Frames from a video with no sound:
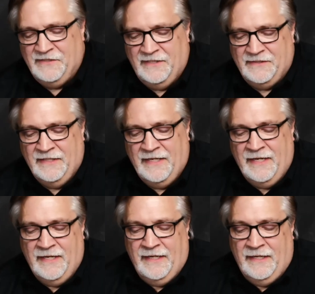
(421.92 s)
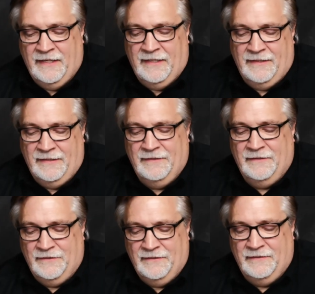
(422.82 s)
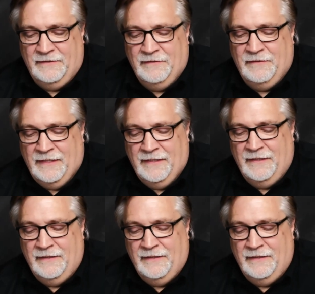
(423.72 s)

Uh, during college, I got